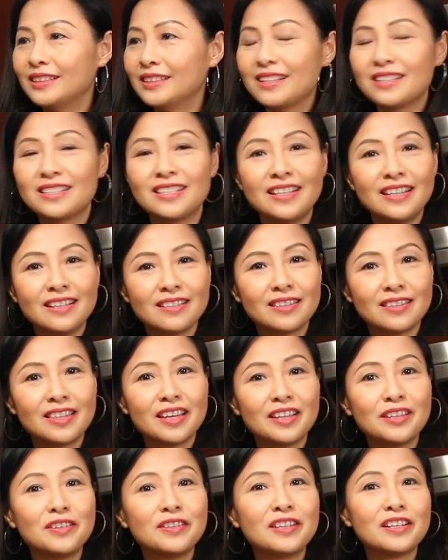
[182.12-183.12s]
That's it.
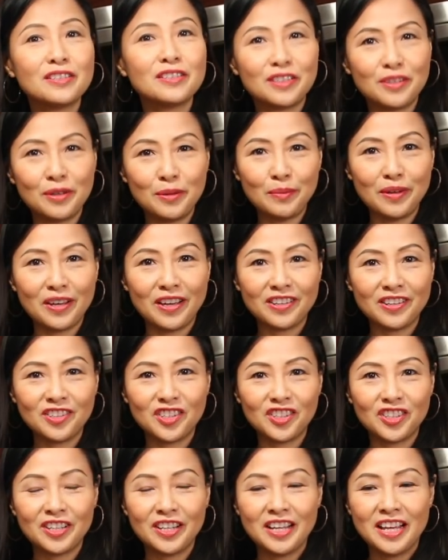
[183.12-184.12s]
Thank you guys so
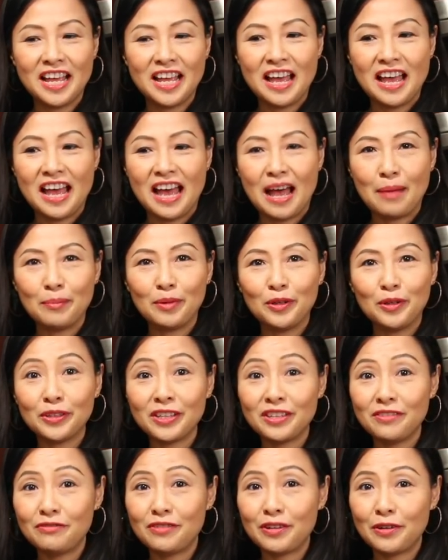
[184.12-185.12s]
much. I'm
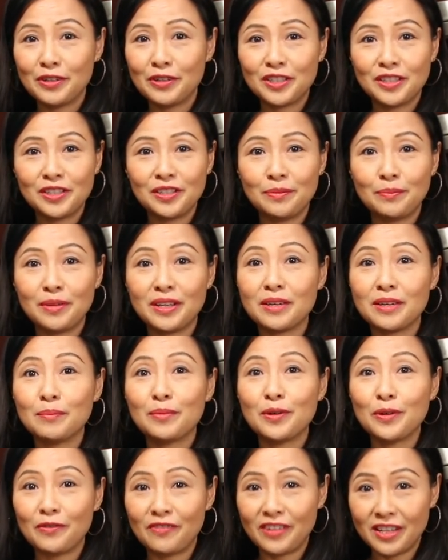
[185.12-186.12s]
looking forward to making
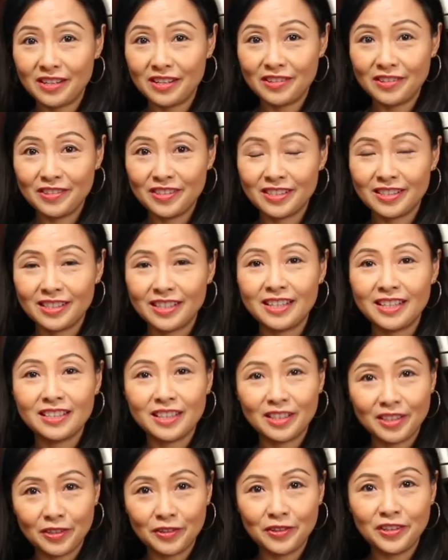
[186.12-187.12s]
more videos in
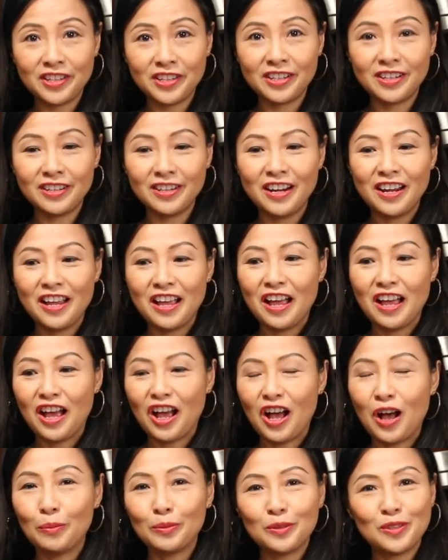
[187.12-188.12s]
the new year.
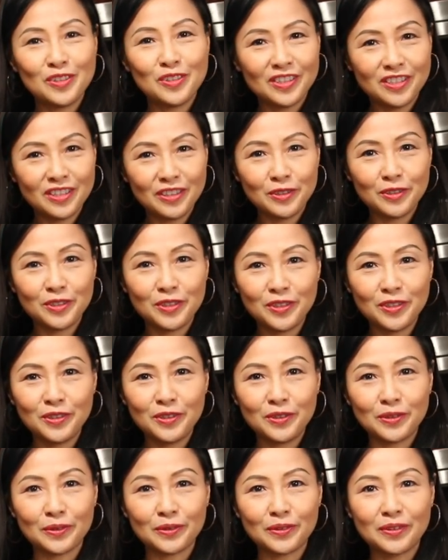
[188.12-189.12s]
Hope to see you
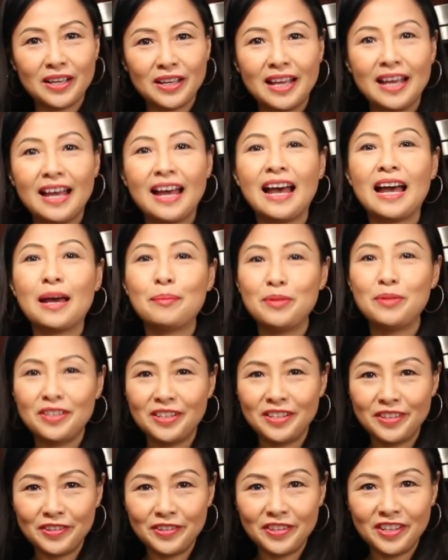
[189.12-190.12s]
soon. Happy
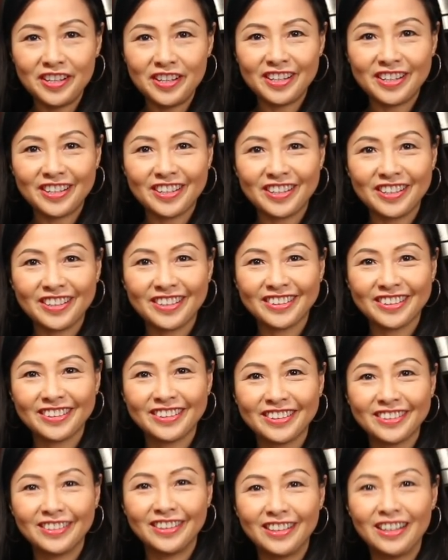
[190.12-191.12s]
New Year.
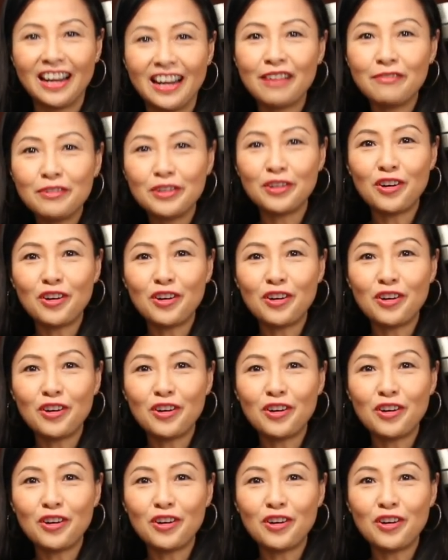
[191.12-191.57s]
Love